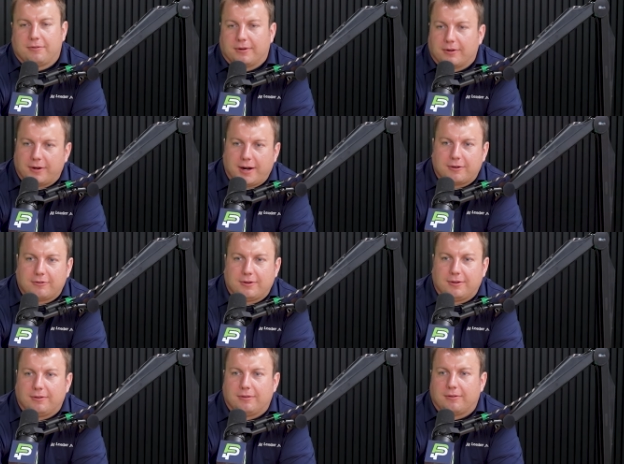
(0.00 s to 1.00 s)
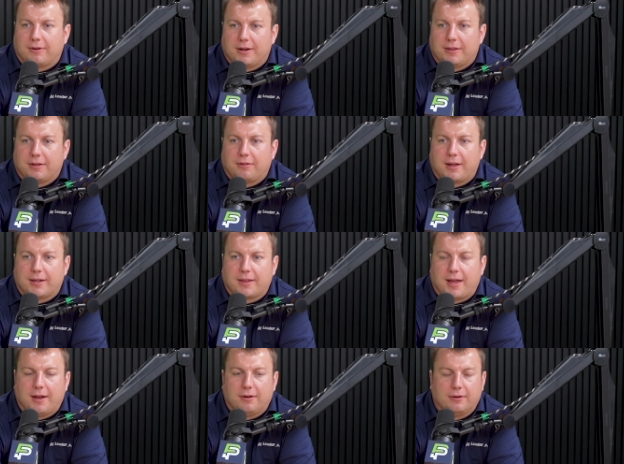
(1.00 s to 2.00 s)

or corrections or anything like that.